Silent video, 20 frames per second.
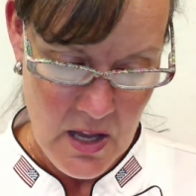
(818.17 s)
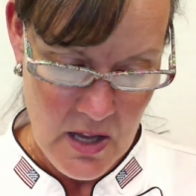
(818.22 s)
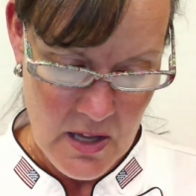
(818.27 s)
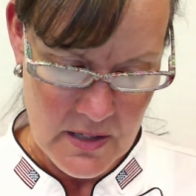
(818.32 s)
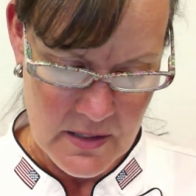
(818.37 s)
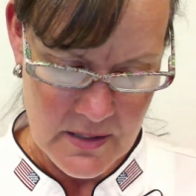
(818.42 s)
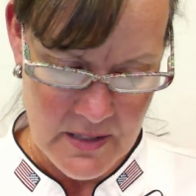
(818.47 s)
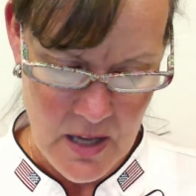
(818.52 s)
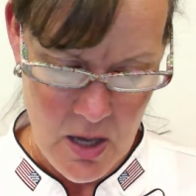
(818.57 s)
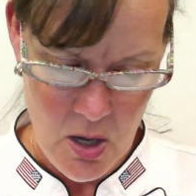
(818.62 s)

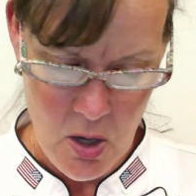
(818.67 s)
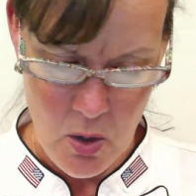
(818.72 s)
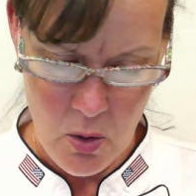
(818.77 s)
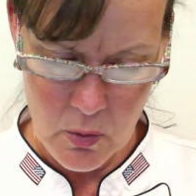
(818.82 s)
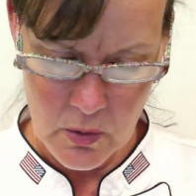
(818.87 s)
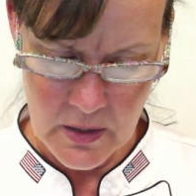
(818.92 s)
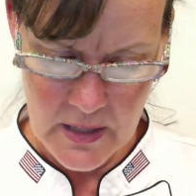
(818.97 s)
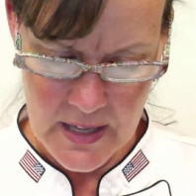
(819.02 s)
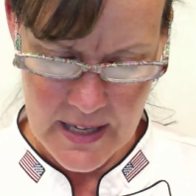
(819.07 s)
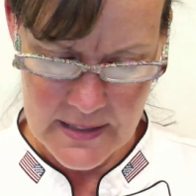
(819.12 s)

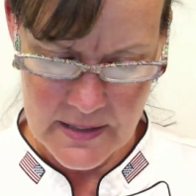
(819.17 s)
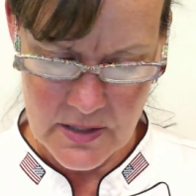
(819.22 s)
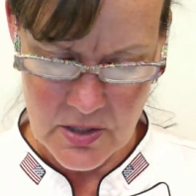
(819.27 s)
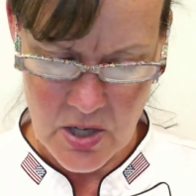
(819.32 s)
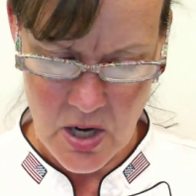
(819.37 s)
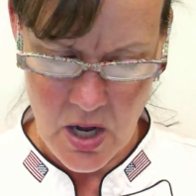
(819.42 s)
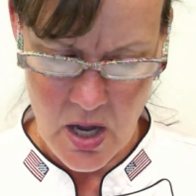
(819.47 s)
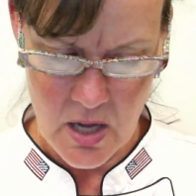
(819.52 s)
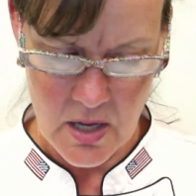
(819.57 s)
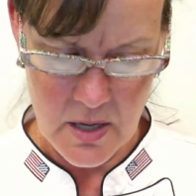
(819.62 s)
So let's
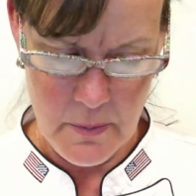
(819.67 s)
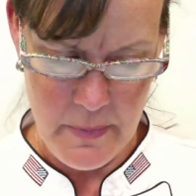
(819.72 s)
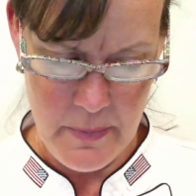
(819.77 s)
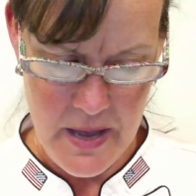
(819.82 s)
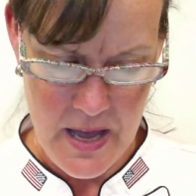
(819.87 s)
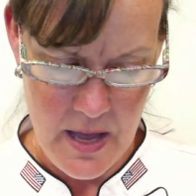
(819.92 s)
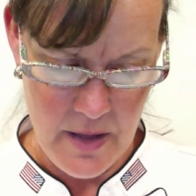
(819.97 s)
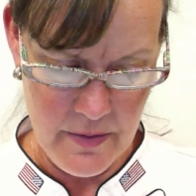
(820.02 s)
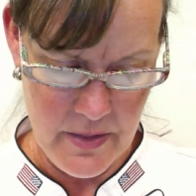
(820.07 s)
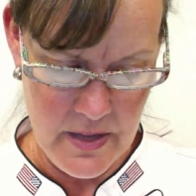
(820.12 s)
talk
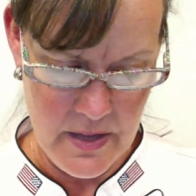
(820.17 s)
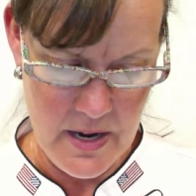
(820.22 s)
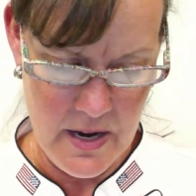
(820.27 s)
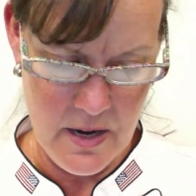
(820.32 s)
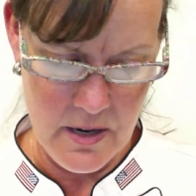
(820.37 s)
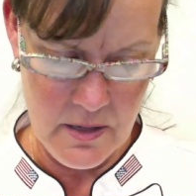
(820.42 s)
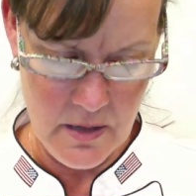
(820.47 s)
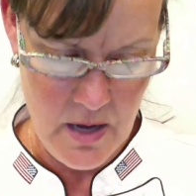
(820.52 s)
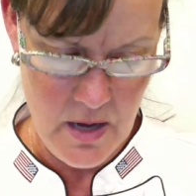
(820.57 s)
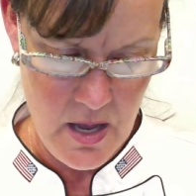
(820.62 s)
about
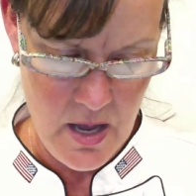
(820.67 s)
there.